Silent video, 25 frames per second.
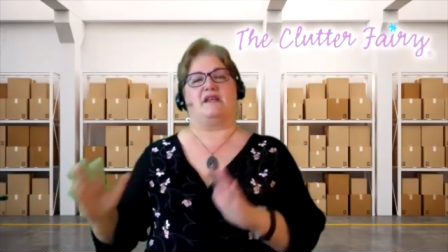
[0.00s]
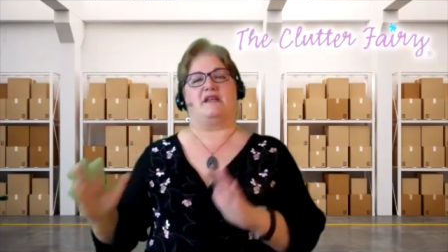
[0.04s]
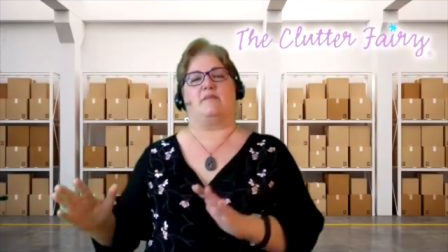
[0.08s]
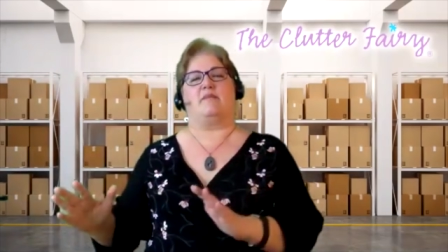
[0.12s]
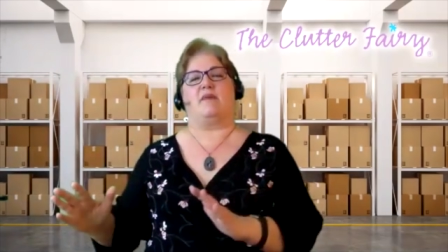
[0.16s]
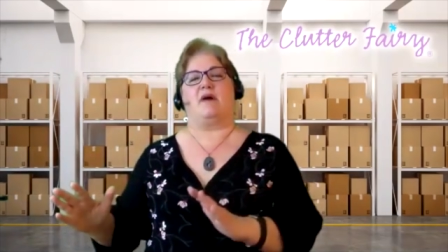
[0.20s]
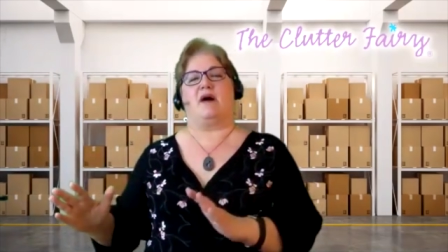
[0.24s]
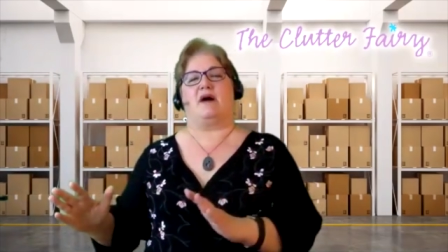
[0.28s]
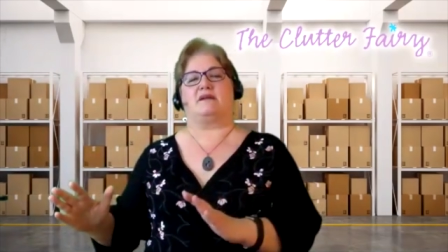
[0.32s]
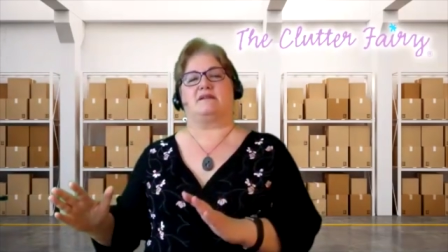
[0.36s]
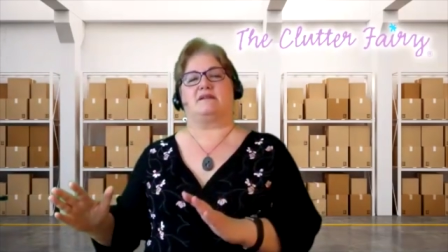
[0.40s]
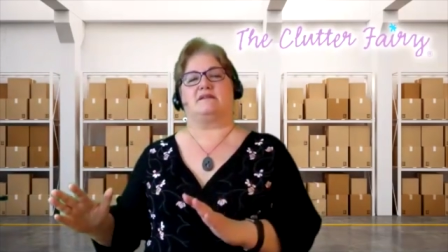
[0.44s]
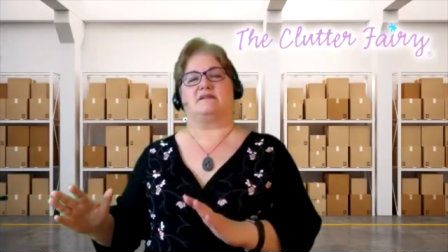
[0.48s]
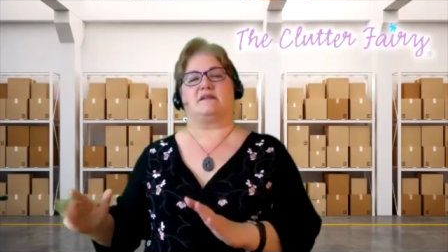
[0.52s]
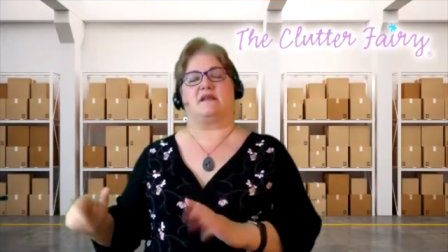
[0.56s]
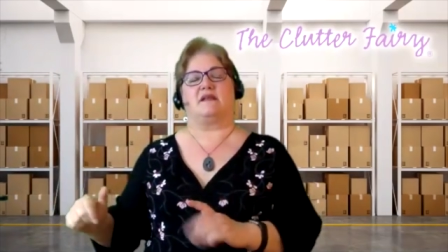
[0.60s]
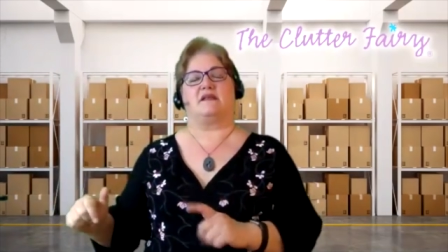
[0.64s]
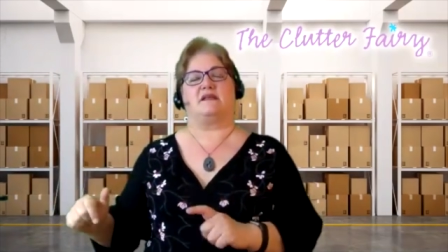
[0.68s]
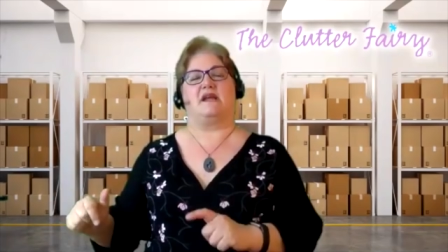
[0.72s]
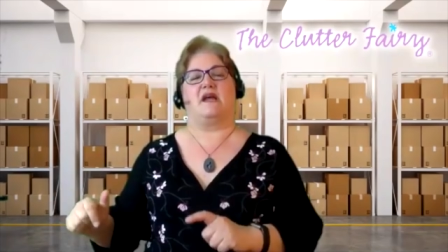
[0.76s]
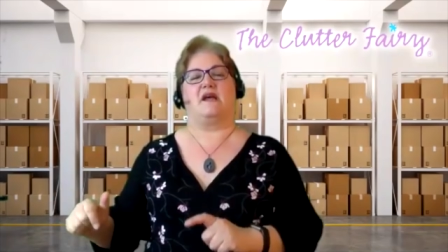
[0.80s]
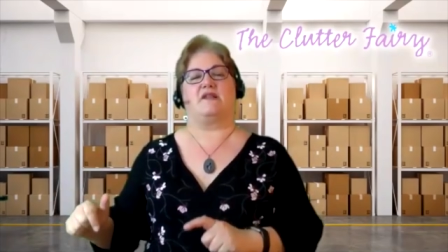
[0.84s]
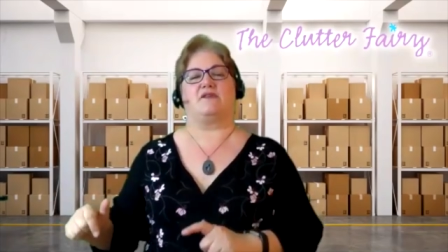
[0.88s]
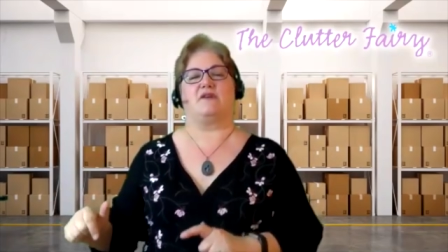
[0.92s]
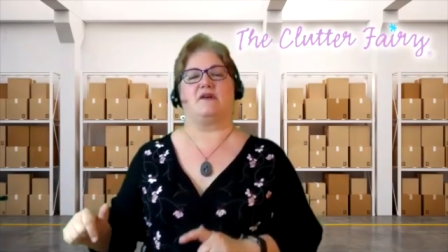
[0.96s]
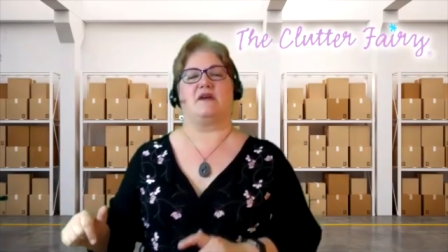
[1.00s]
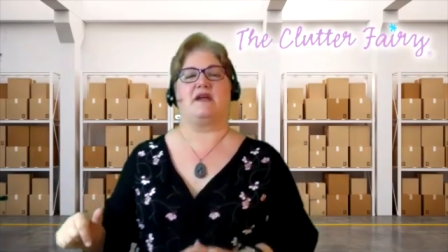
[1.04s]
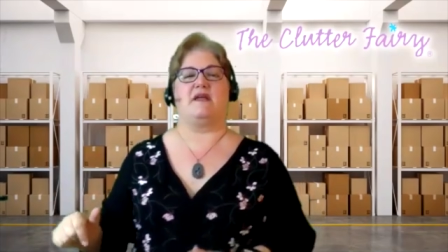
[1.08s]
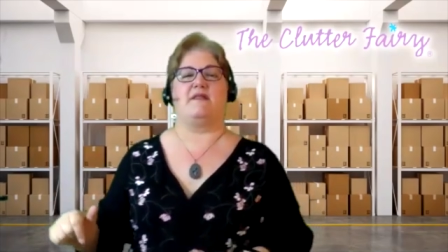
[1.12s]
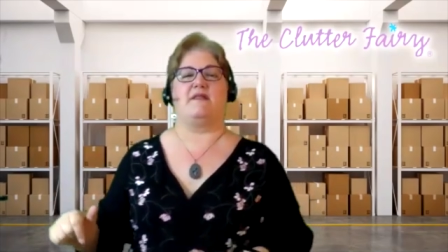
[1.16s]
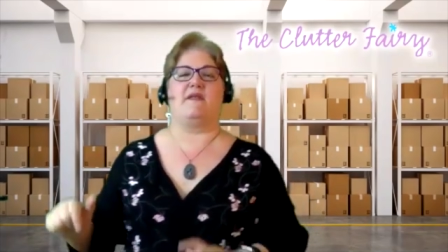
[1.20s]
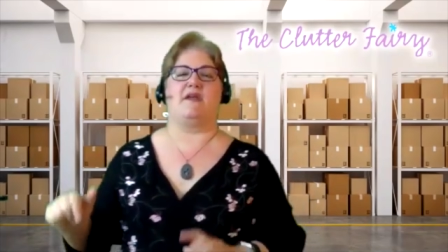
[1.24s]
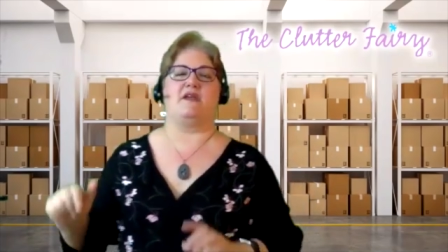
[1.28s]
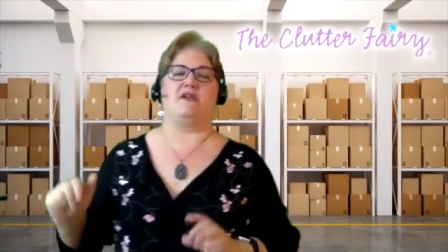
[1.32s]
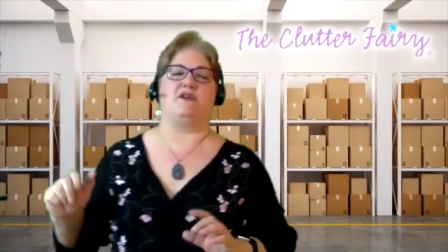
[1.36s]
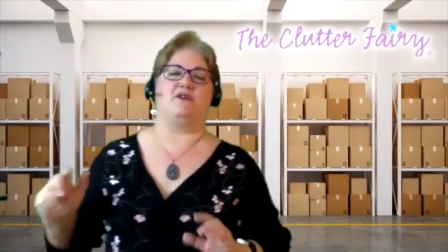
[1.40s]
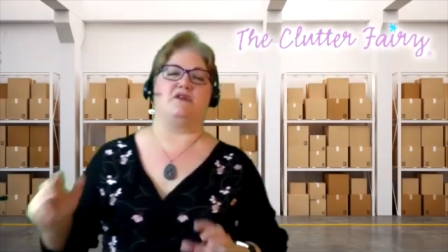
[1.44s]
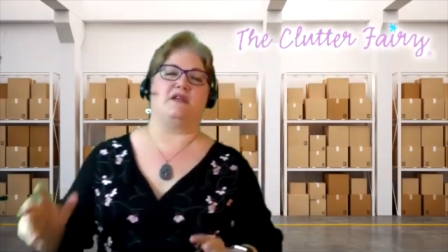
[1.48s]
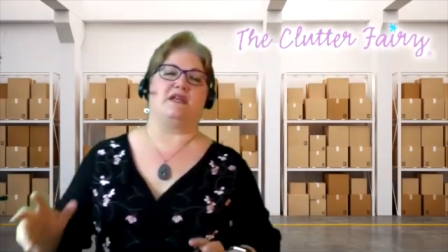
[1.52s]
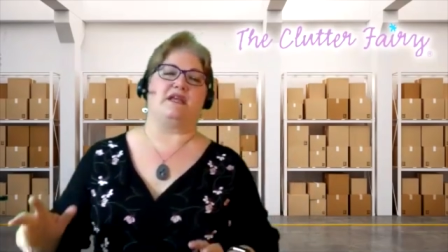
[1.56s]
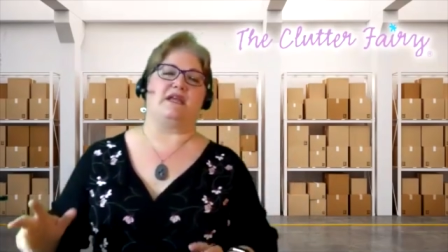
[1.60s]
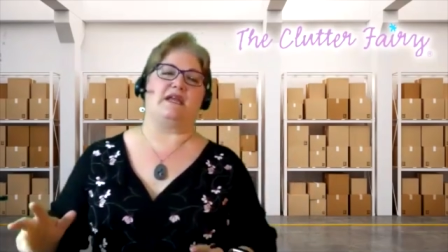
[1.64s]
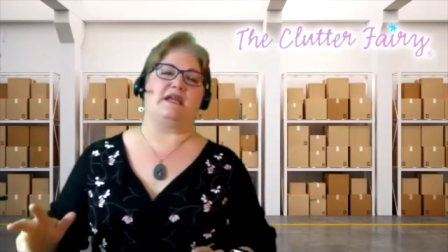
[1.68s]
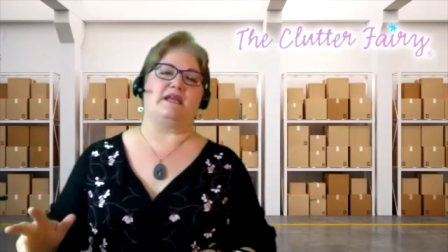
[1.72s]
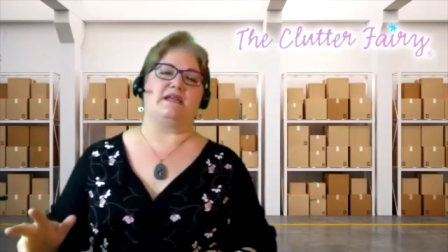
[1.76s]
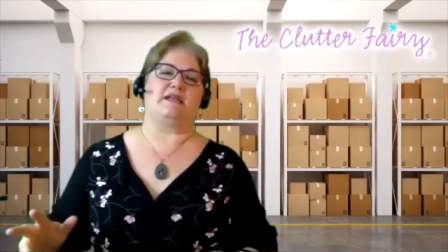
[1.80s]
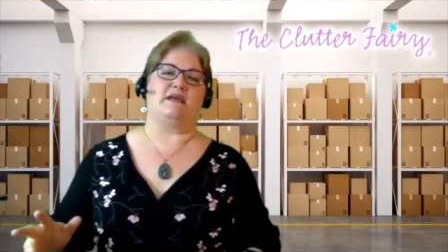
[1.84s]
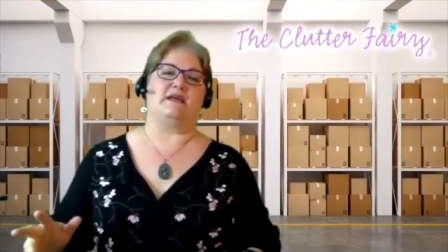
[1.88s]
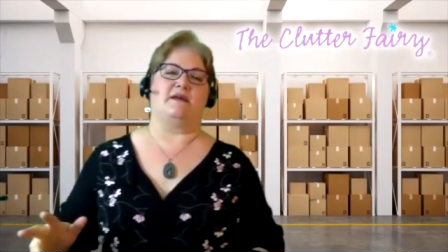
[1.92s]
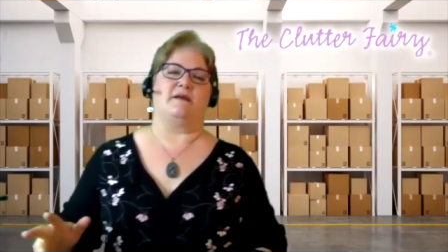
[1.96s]
the boxes on the other end that you
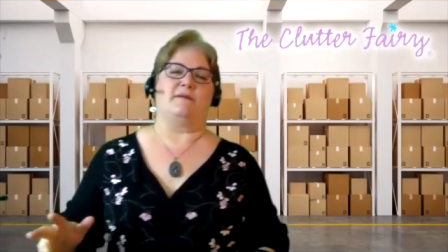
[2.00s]
need.